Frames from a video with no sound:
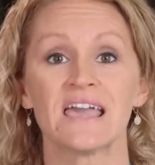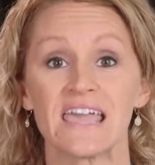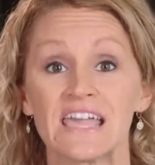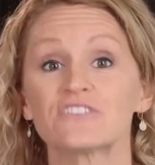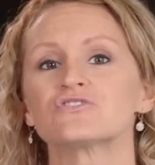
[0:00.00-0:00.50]

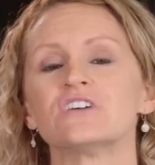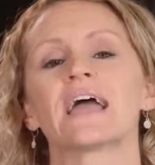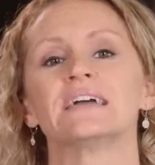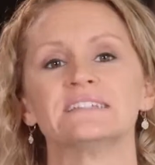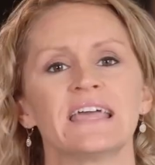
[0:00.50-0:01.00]
in your
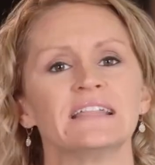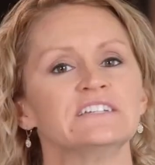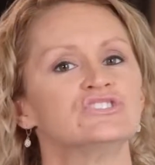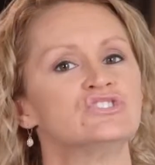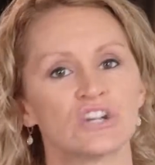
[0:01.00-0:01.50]
diet
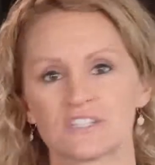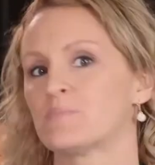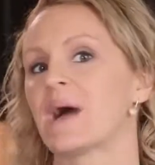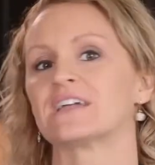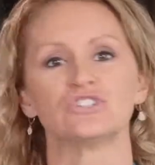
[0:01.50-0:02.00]
daily just
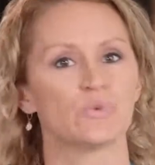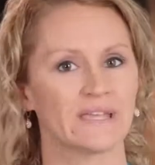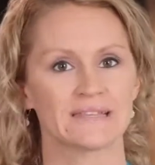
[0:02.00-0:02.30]
by doing